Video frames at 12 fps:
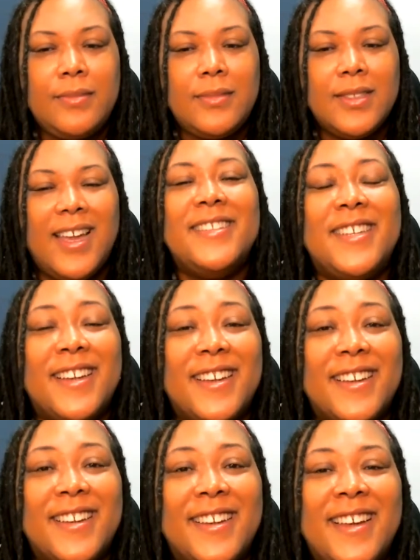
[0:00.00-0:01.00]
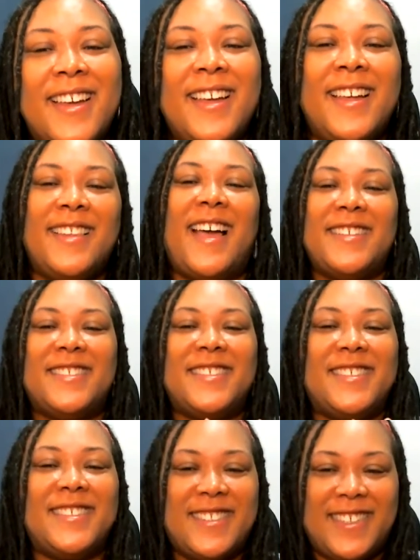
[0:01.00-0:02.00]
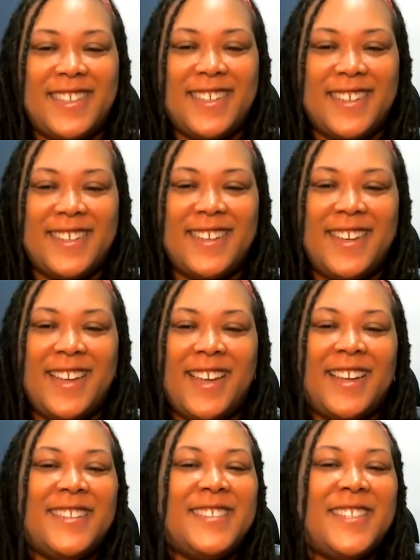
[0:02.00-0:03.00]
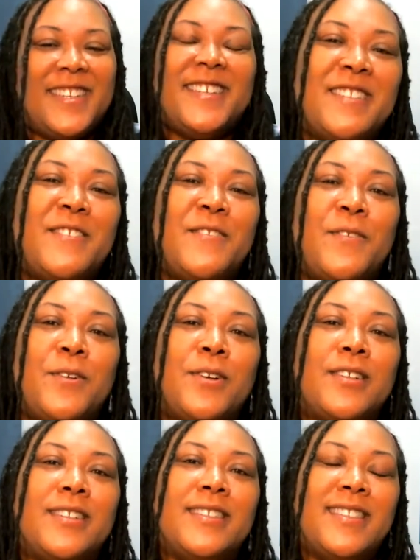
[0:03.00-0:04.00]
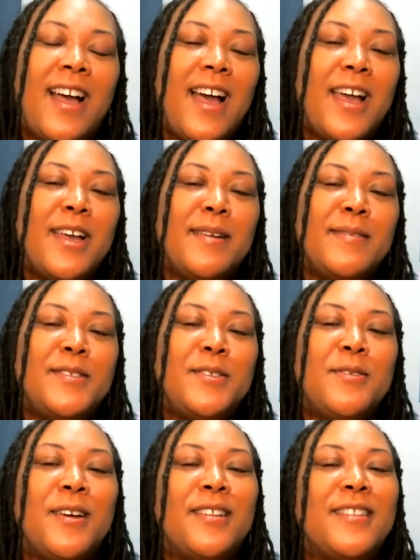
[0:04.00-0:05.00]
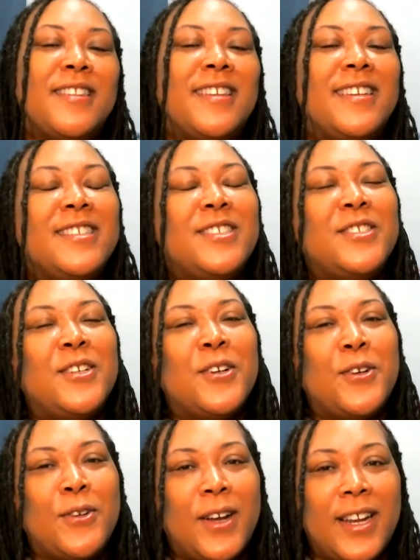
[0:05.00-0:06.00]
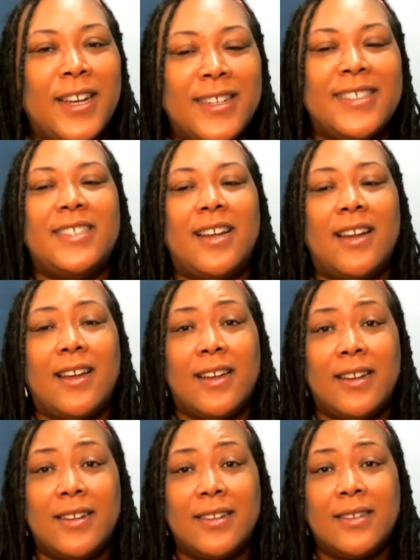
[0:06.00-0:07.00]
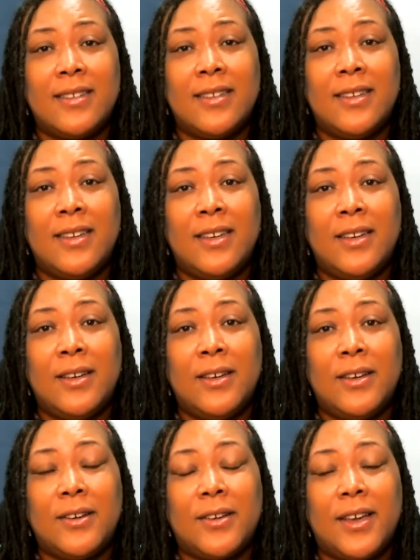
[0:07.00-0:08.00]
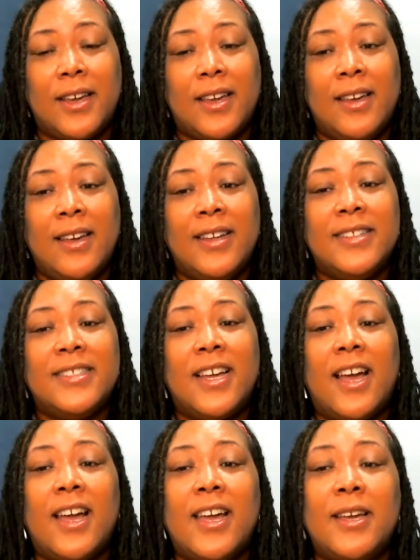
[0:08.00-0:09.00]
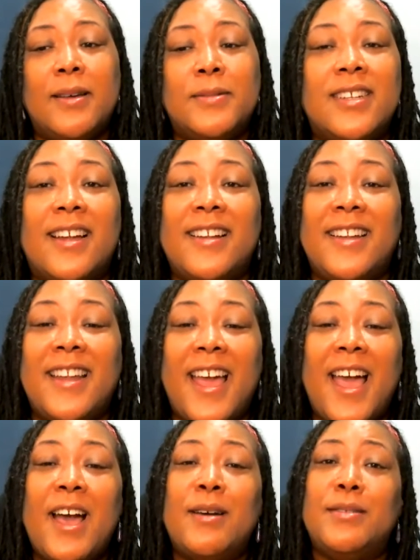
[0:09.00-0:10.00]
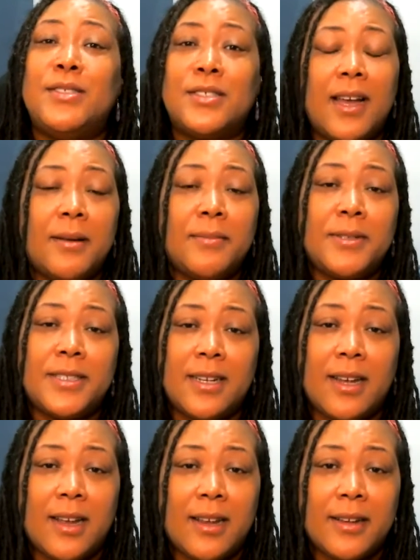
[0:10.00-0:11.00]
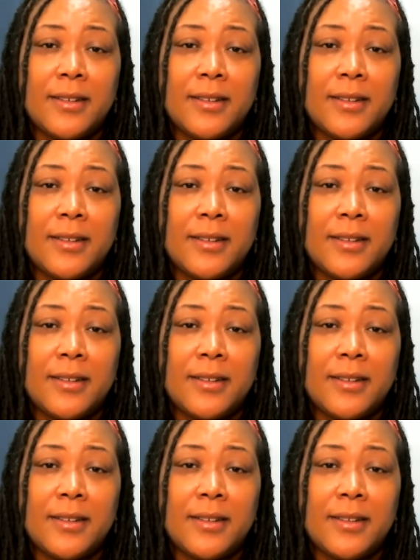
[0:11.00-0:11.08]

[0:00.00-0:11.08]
And T, lastly, T. T stands for it's time to unleash your greatness and shine. Okay, time to shine. Now is your time to shine.